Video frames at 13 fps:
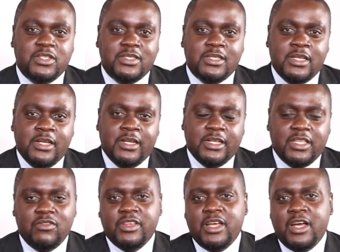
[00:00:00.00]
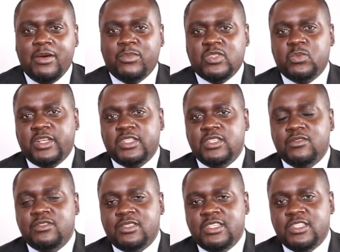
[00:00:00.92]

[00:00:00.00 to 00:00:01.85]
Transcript: just giving her perspectives